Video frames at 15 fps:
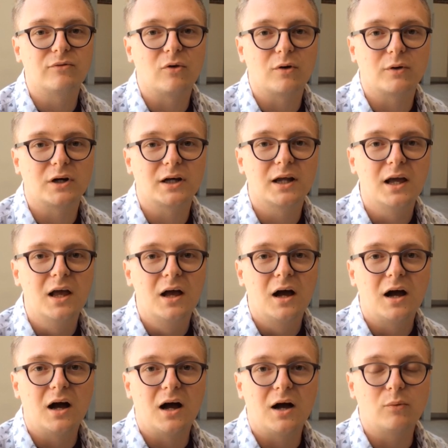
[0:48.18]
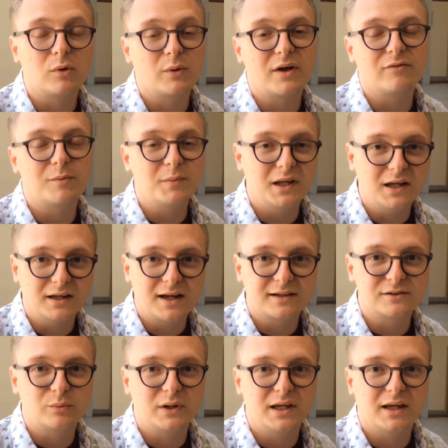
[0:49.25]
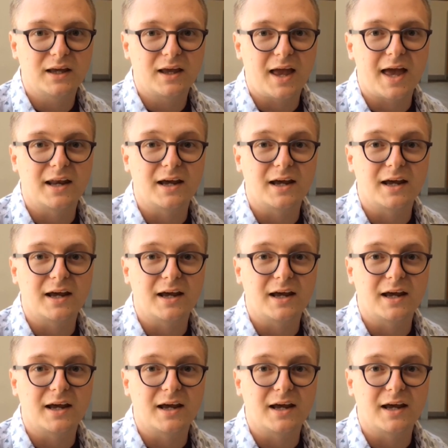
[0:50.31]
forward, well, we have a meeting next week,